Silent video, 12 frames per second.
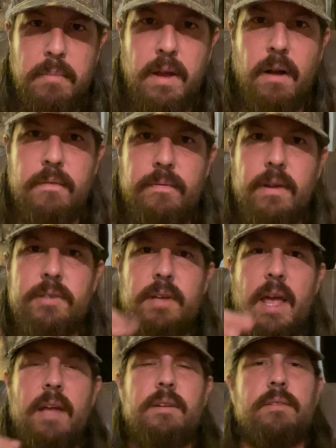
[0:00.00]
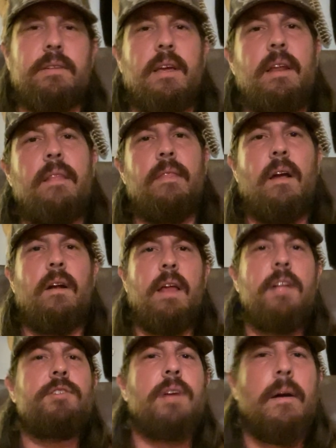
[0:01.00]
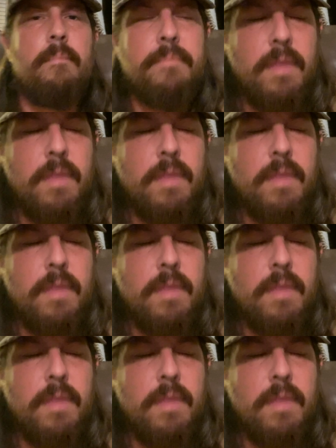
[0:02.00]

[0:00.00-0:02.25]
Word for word: bigger fish can't just get in there and eat you.